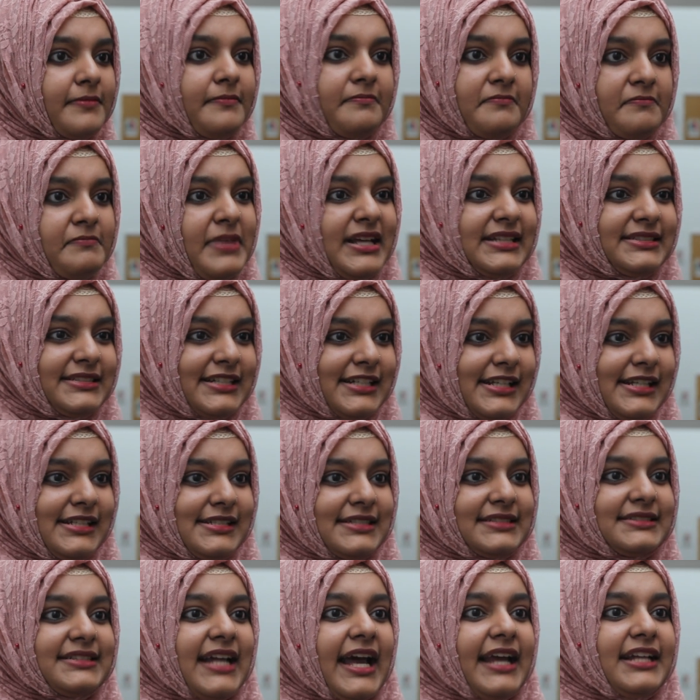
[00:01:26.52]
basically
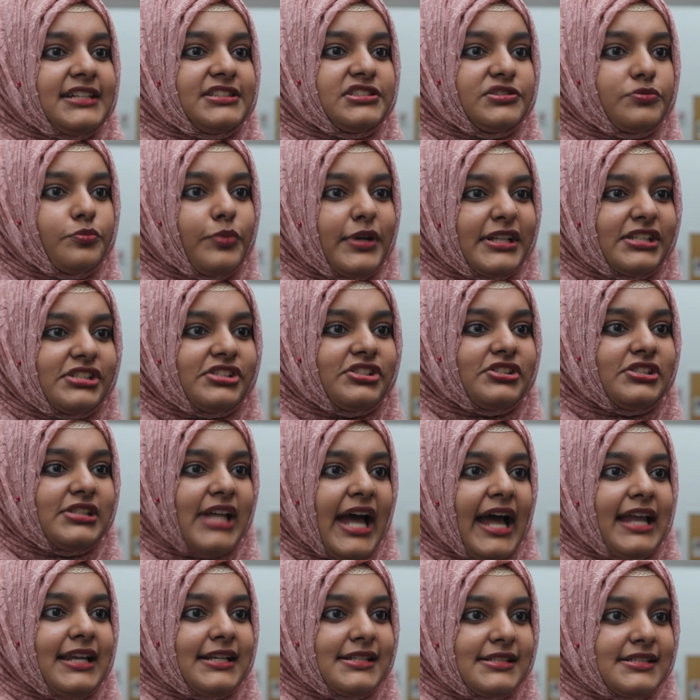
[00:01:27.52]
decides which
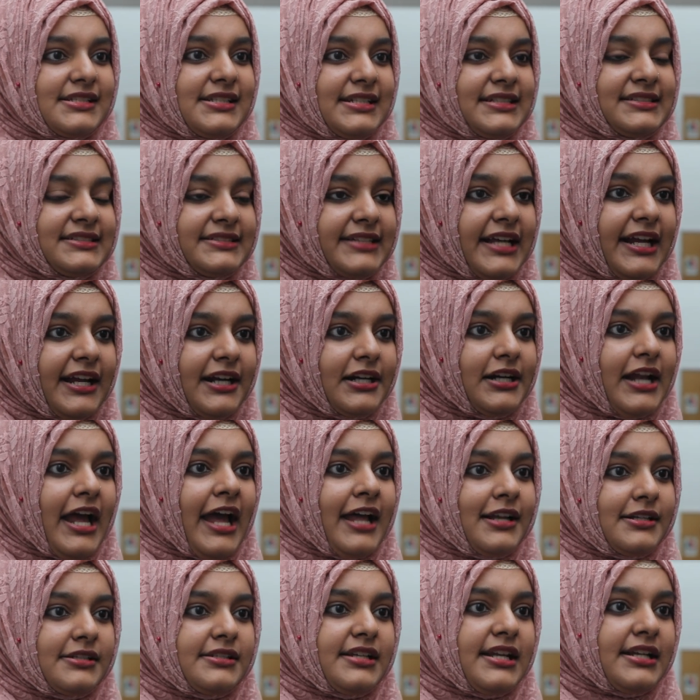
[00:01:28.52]
talent is there,
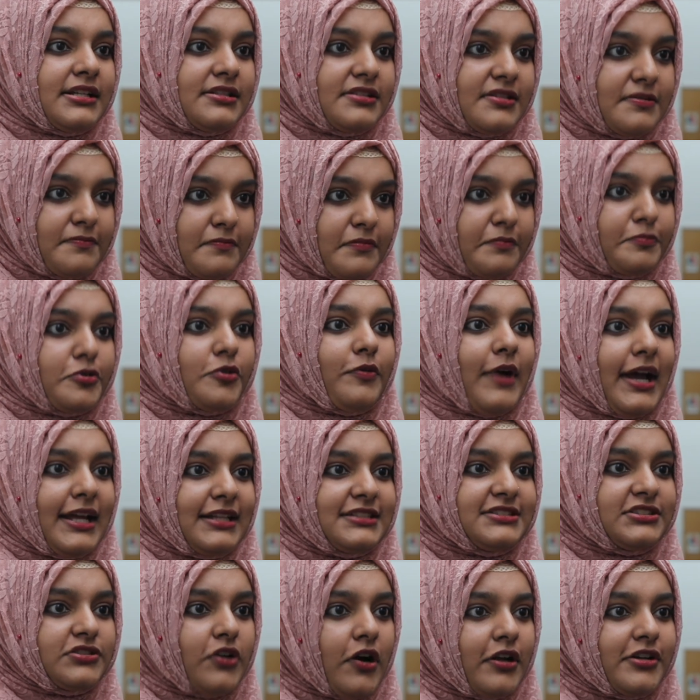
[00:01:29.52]
and it
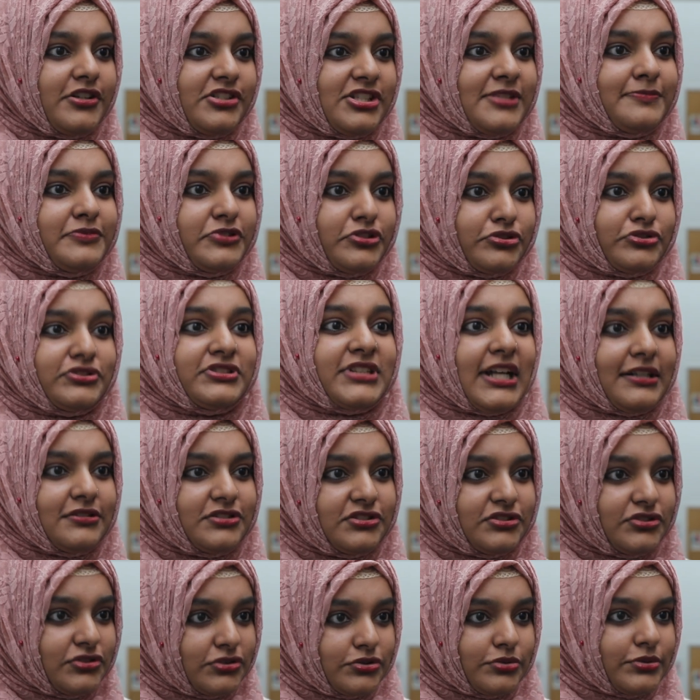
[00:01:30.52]
provides scholarships to such
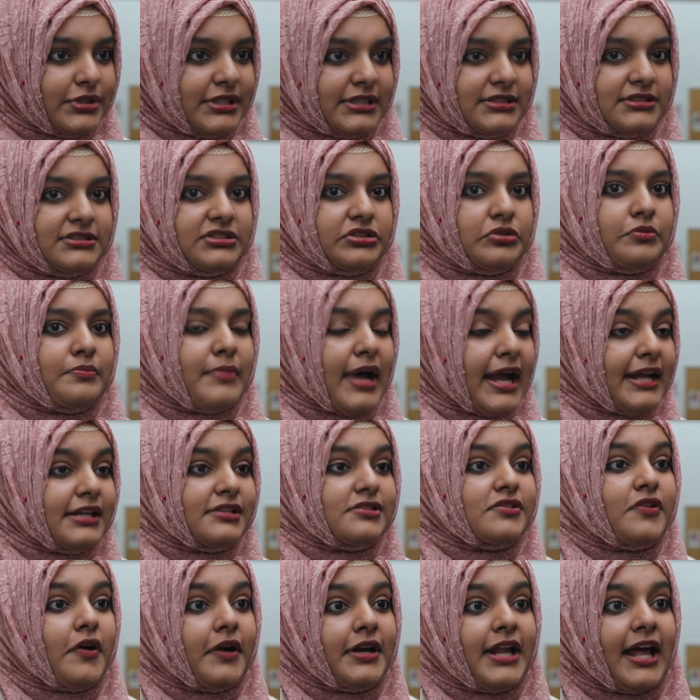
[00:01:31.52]
students who
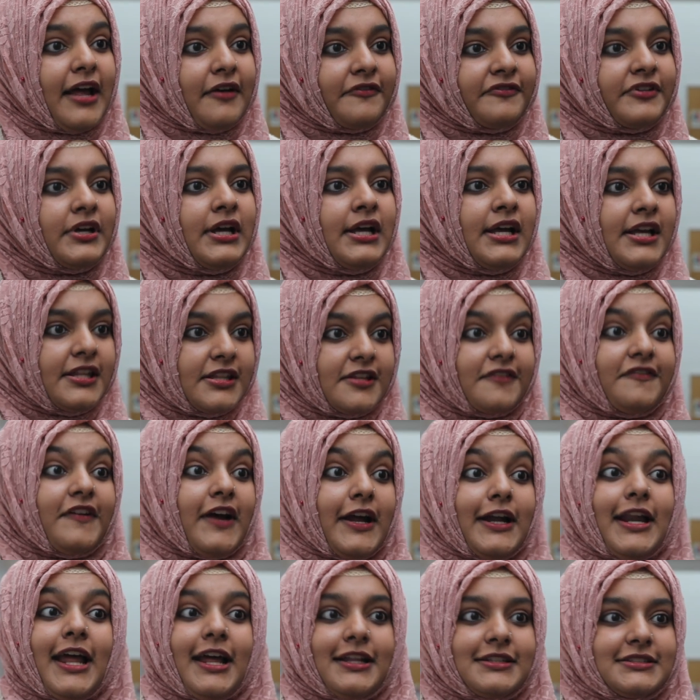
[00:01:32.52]
might not have the
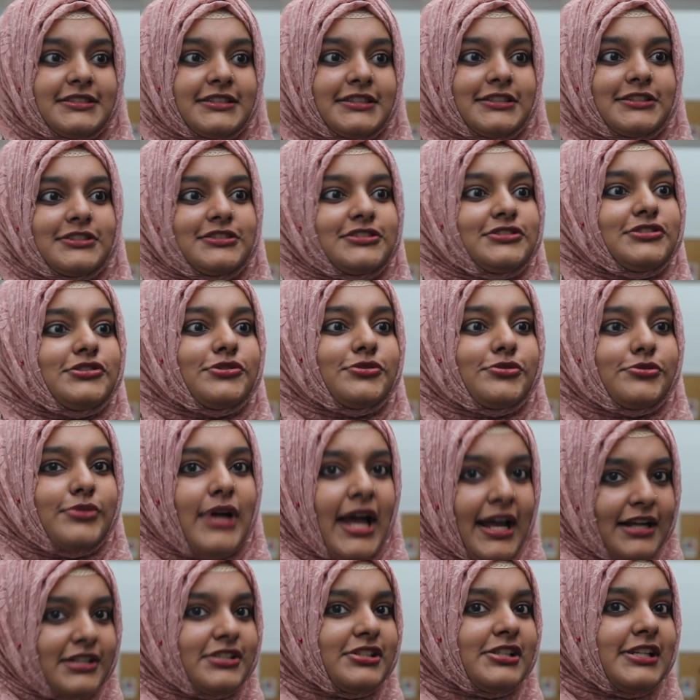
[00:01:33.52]
finances to
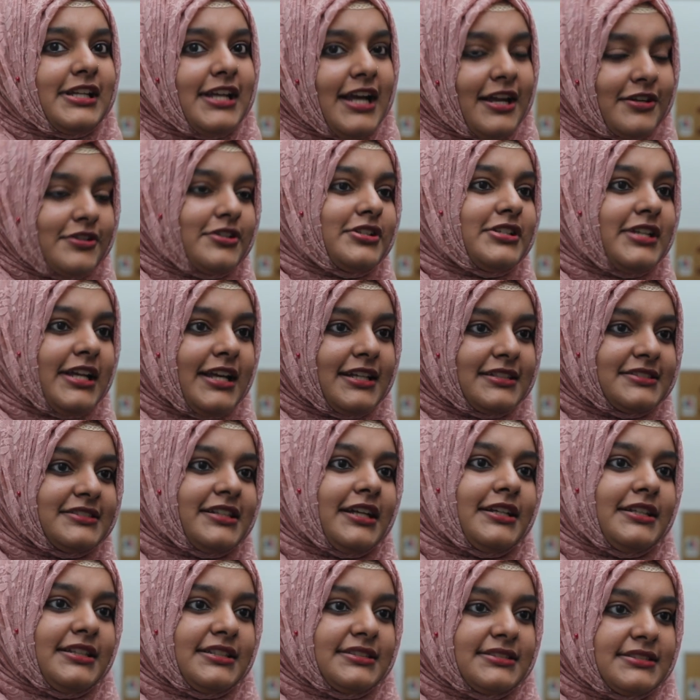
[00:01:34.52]
actually undertake
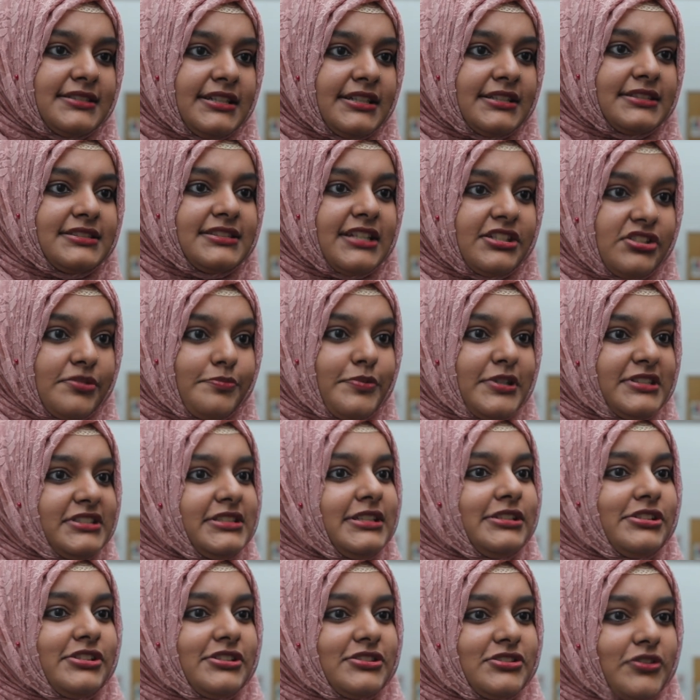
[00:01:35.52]
studies in such a
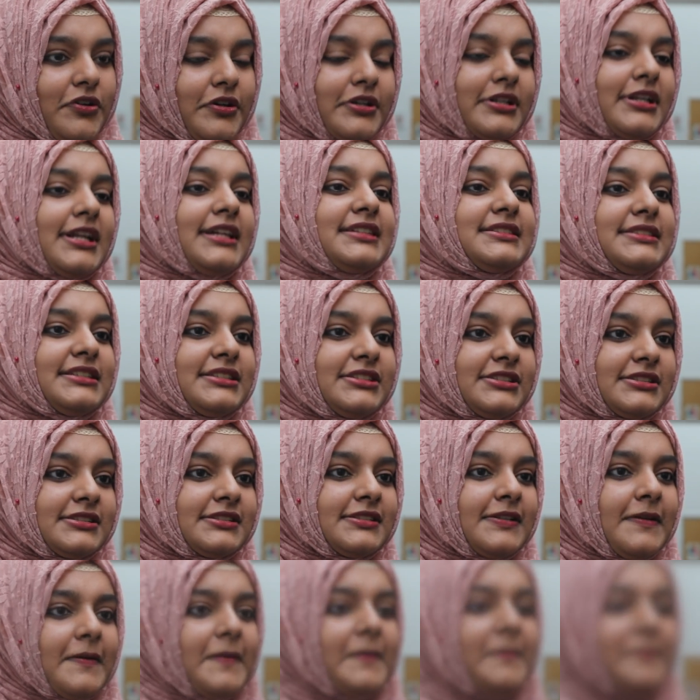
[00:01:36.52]
prestigious organization.
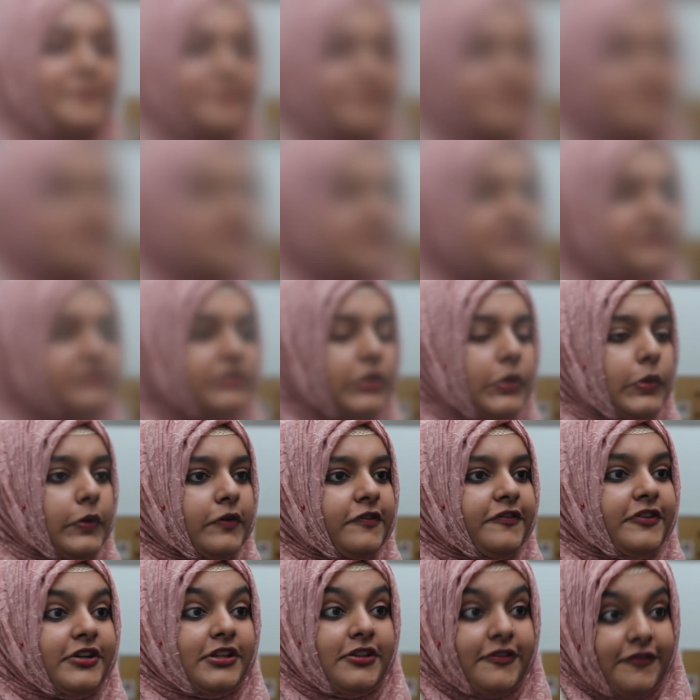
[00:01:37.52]
So
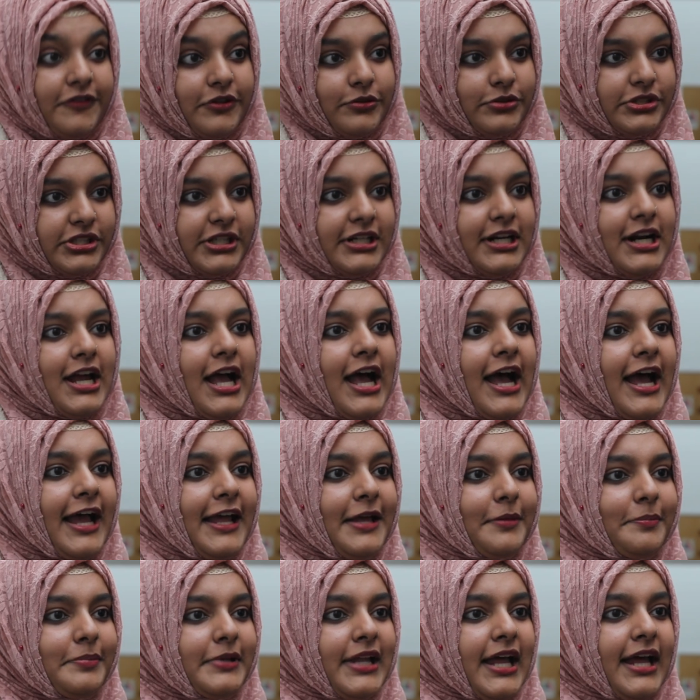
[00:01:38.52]
for the future,
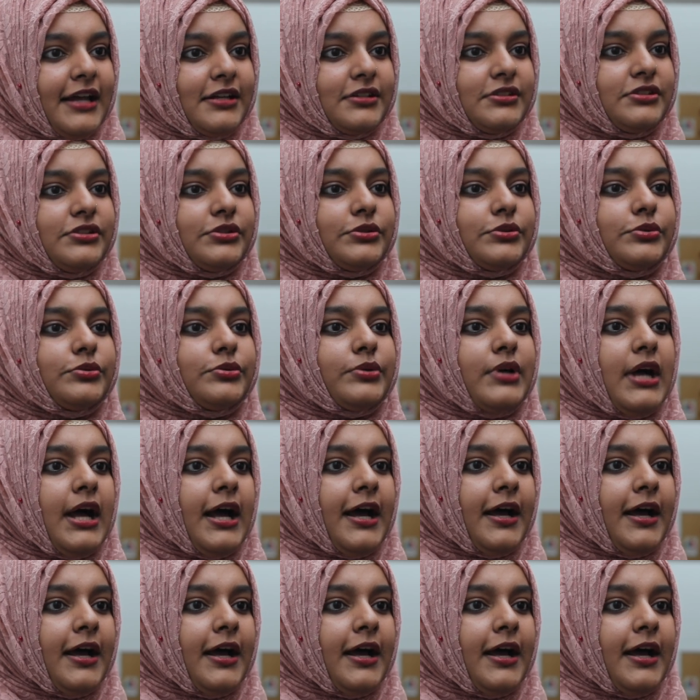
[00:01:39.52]
I plan to